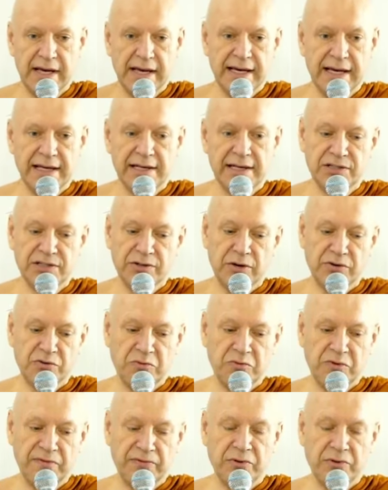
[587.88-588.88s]
It is not
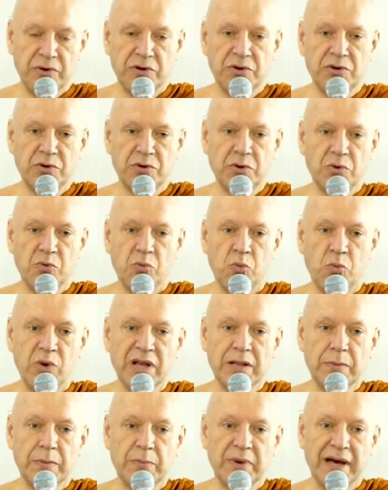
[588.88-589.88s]
referred to
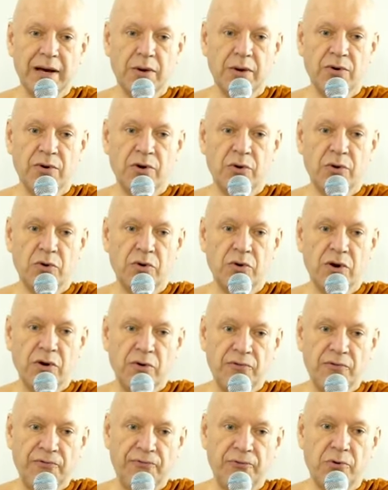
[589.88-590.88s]
willpower or
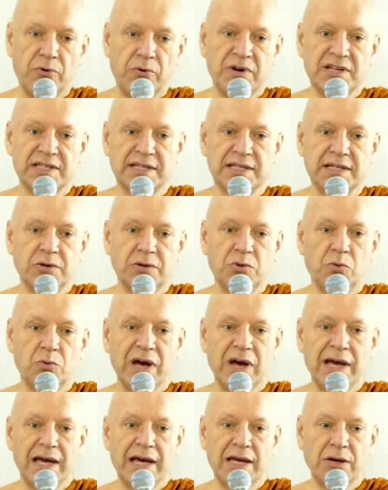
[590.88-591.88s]
forcing your
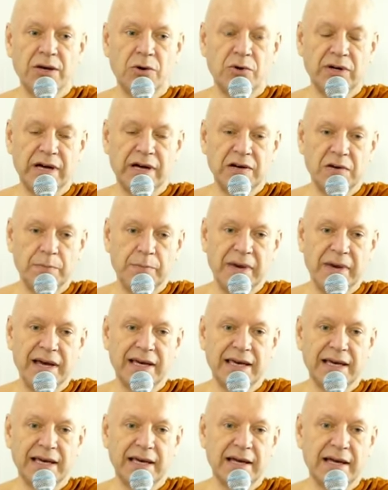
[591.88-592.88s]
way or kind of
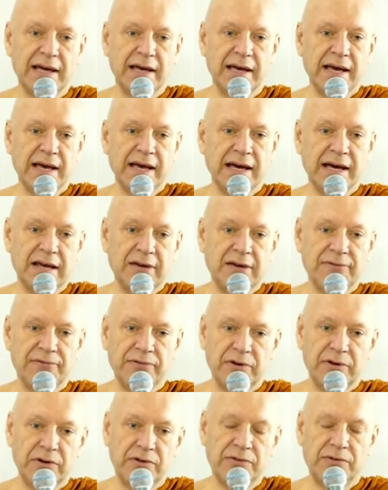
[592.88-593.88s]
making an
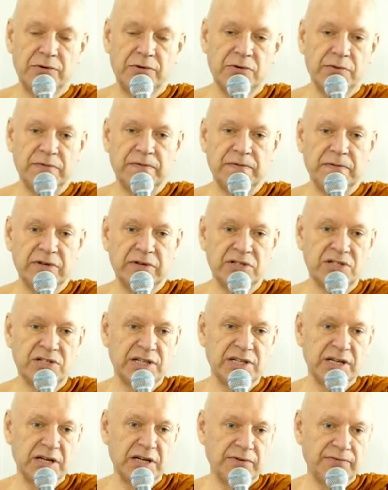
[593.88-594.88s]
effort through the
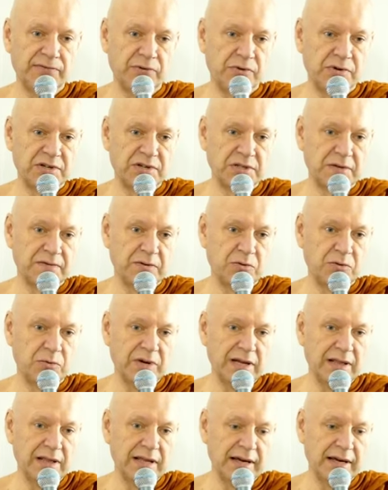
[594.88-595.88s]
sheer force of the
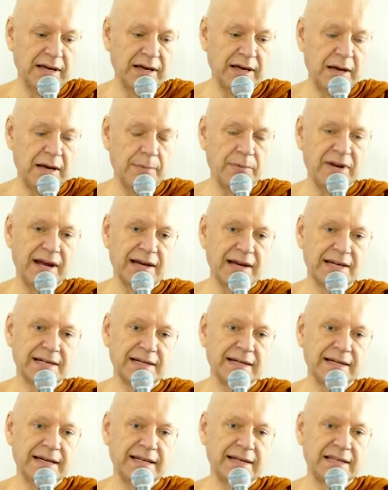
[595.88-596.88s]
will. But
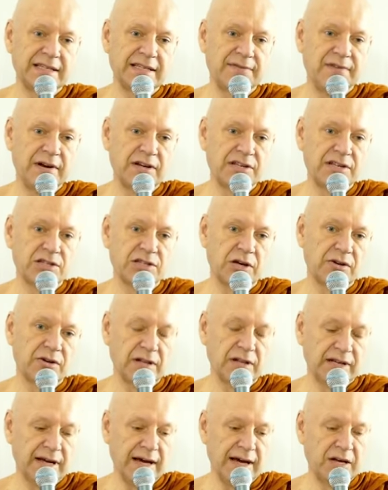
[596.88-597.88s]
actually, it is a very subtle
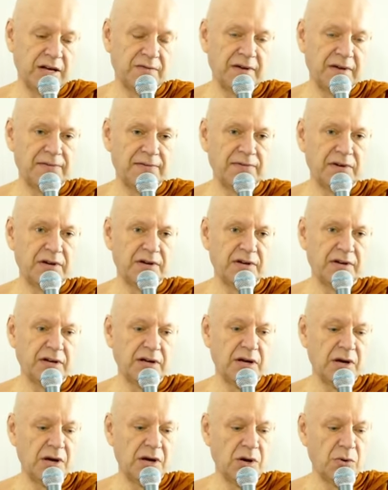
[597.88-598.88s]
kind of effort
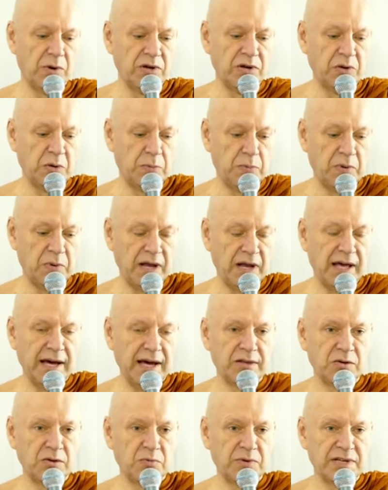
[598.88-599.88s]
where you apply
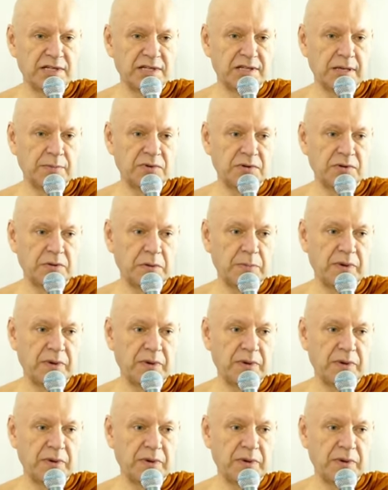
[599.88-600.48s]
the wisdom to the